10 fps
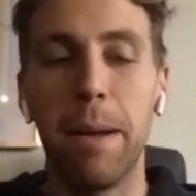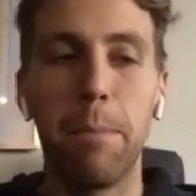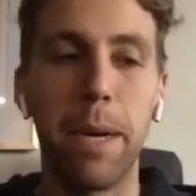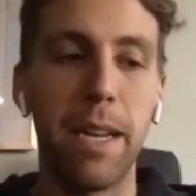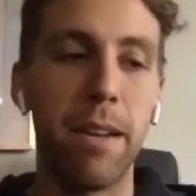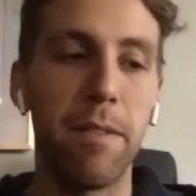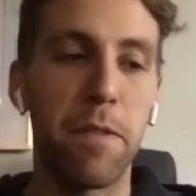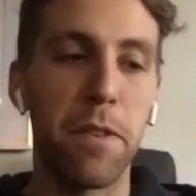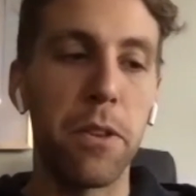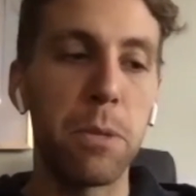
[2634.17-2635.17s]
But
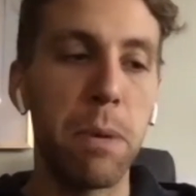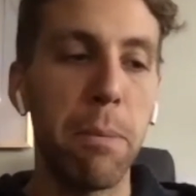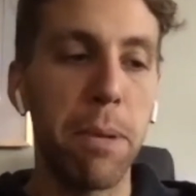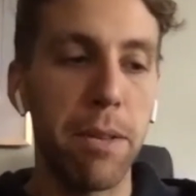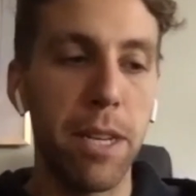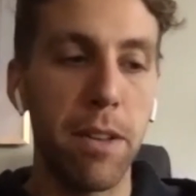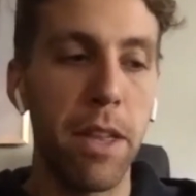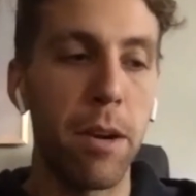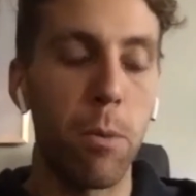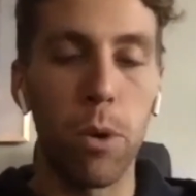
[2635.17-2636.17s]
for those people out there
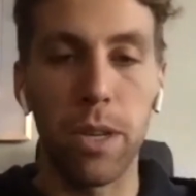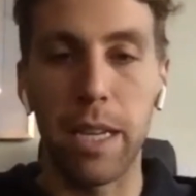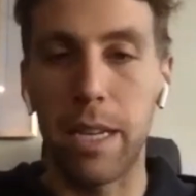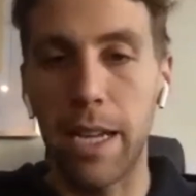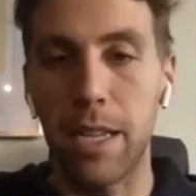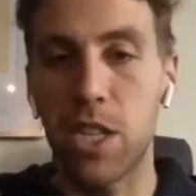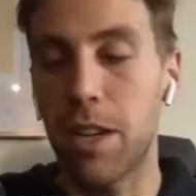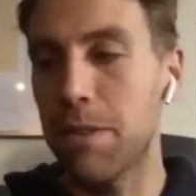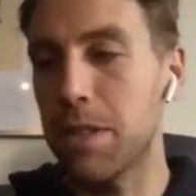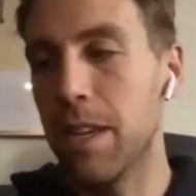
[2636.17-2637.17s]
that are working night
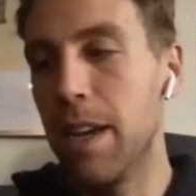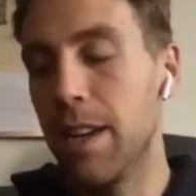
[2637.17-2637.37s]
shifts,